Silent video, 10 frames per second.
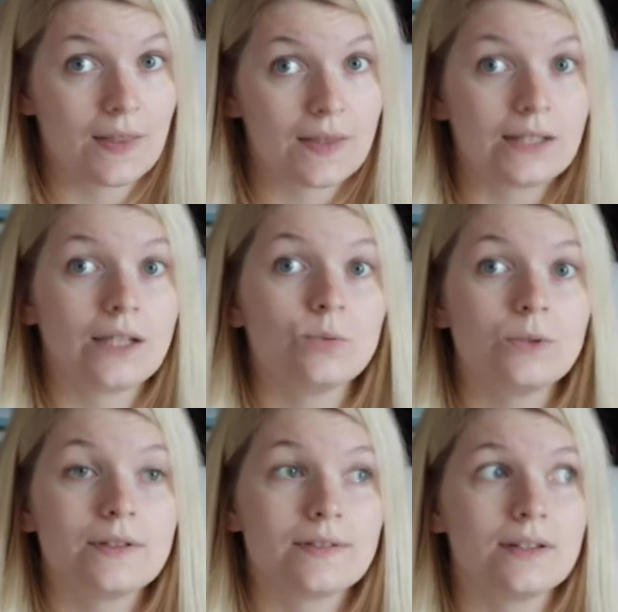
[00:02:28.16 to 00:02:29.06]
then it
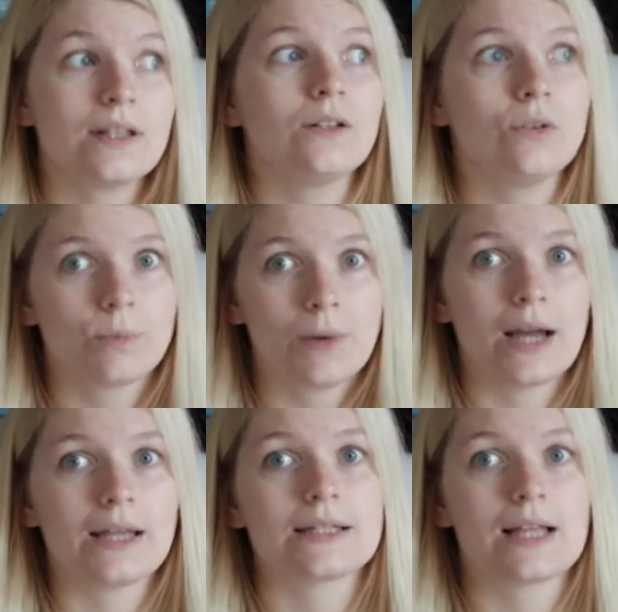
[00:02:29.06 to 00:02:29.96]
will stick in your
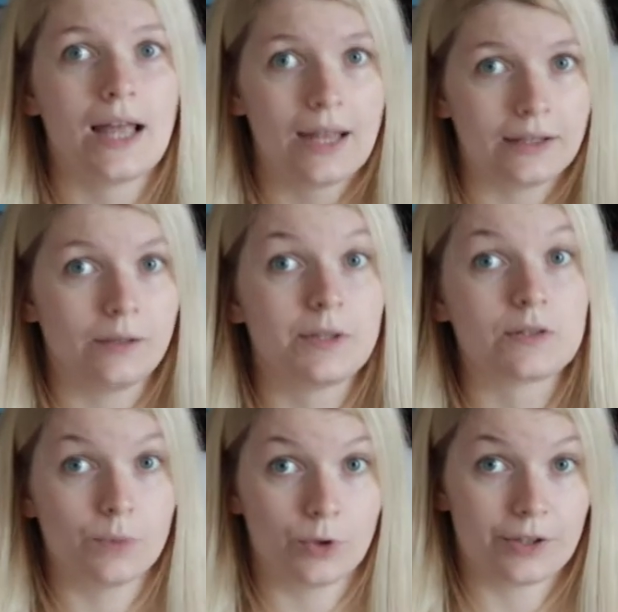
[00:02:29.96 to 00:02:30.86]
mind a little
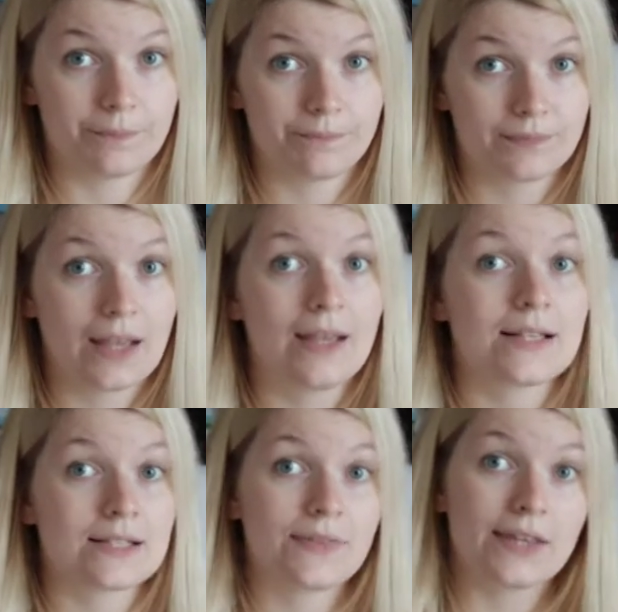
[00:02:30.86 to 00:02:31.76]
bit more.
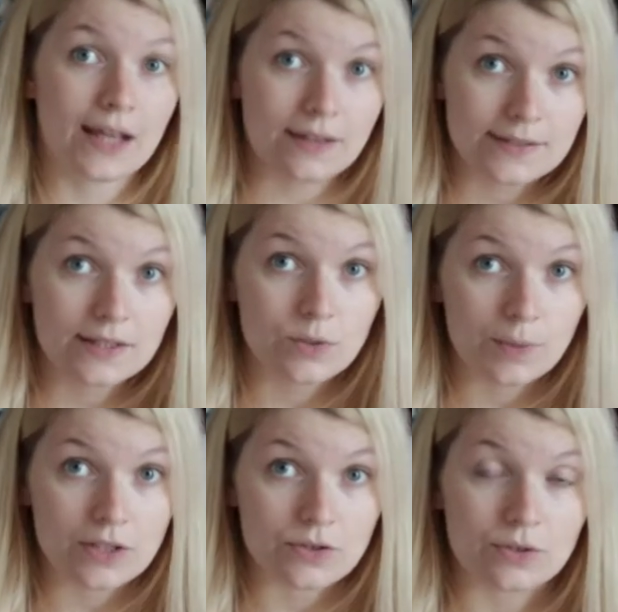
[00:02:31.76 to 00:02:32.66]
Something else that you
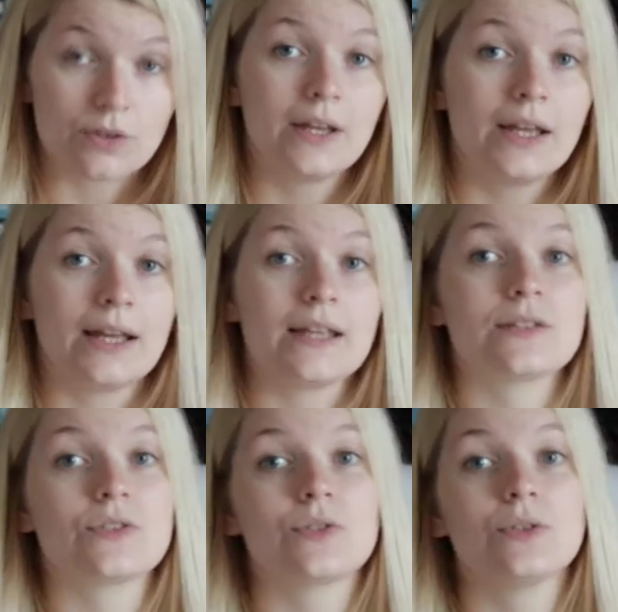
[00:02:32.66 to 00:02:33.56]
may do
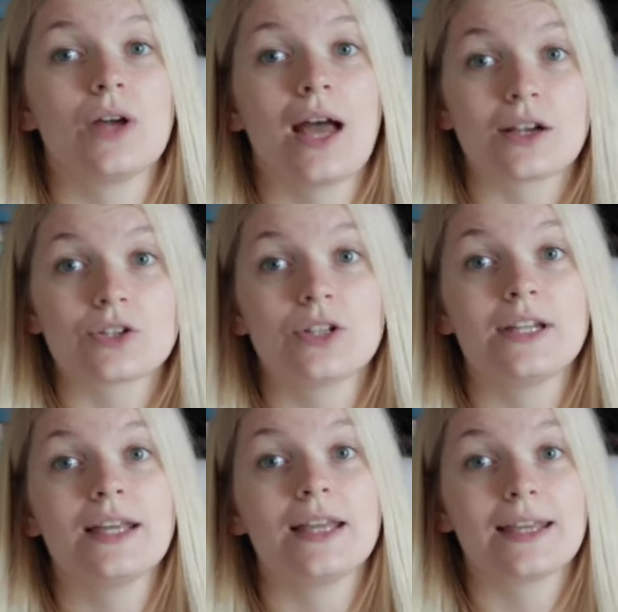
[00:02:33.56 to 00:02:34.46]
is to
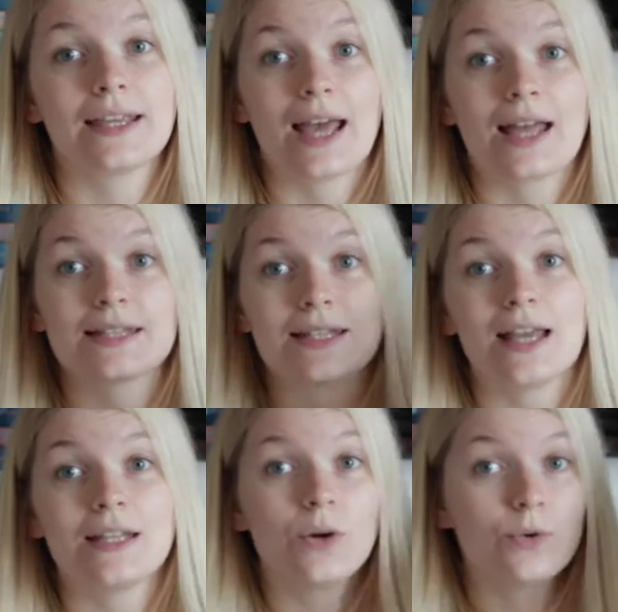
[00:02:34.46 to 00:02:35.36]
actually get
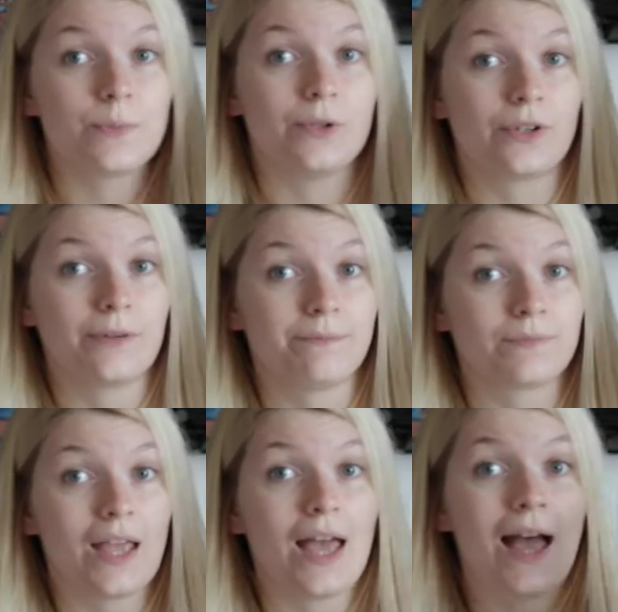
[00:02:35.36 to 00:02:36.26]
a notebook
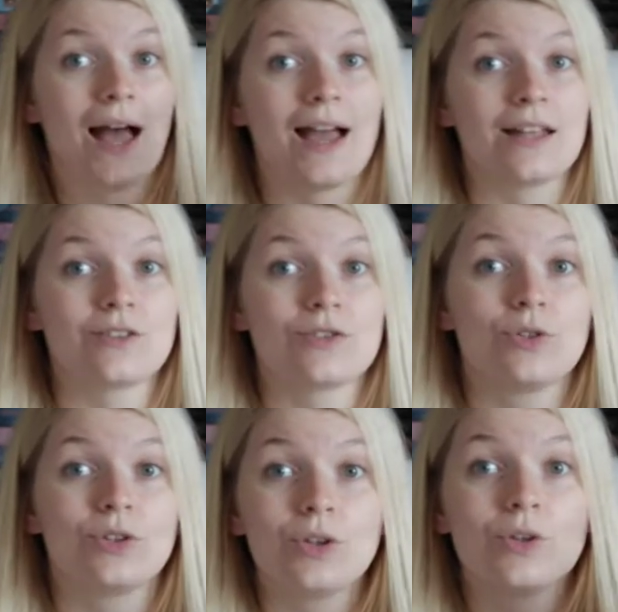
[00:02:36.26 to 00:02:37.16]
and
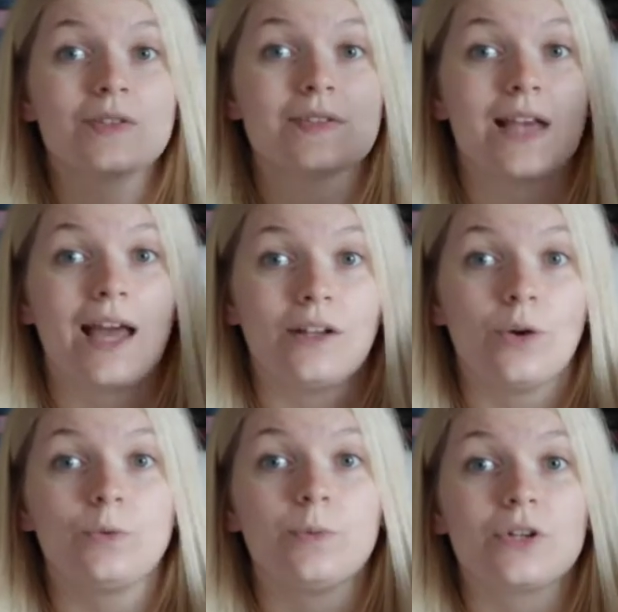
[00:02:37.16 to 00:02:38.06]
to use a
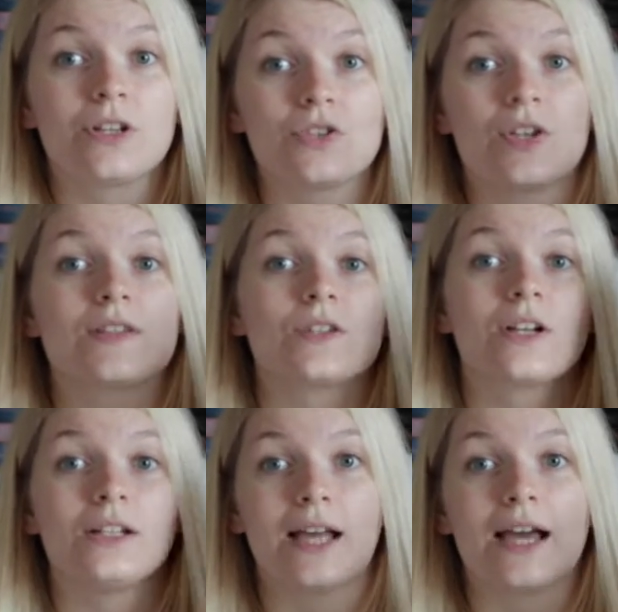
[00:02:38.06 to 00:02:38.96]
notebook just to
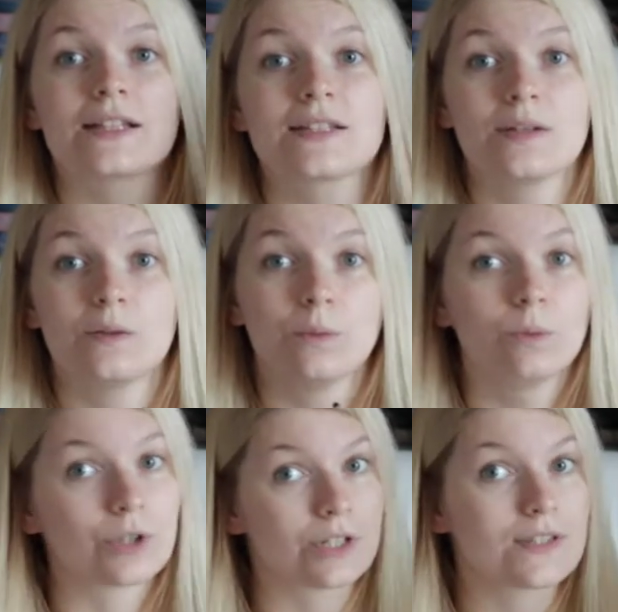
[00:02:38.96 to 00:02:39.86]
collect
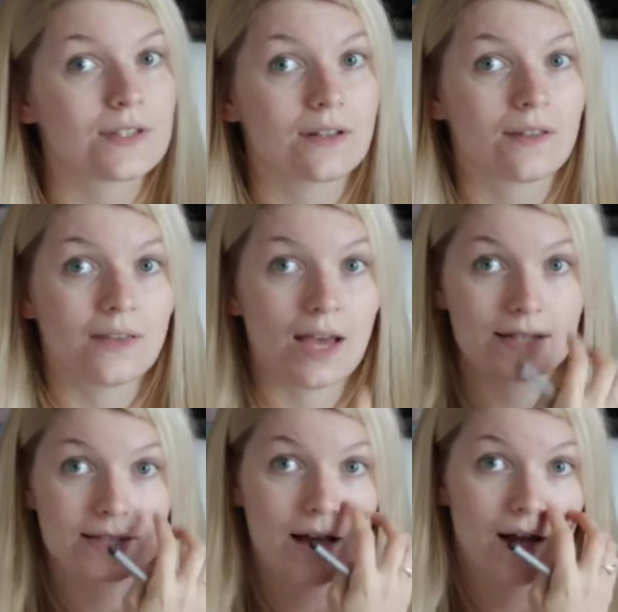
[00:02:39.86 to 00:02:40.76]
words
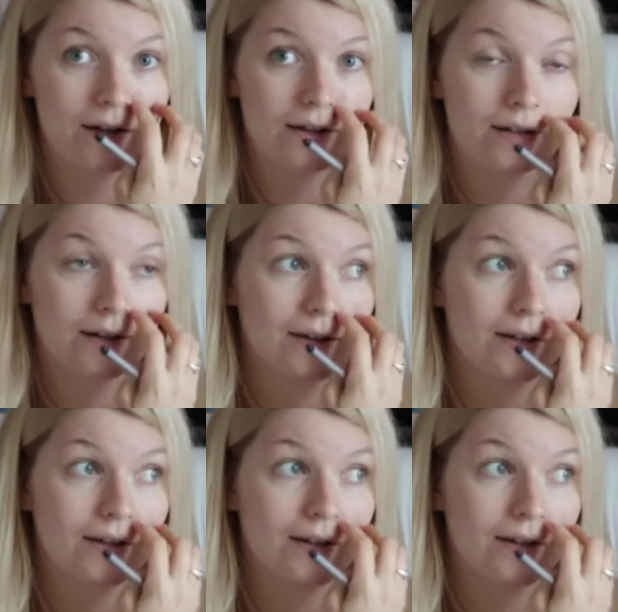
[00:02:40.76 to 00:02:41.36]
that are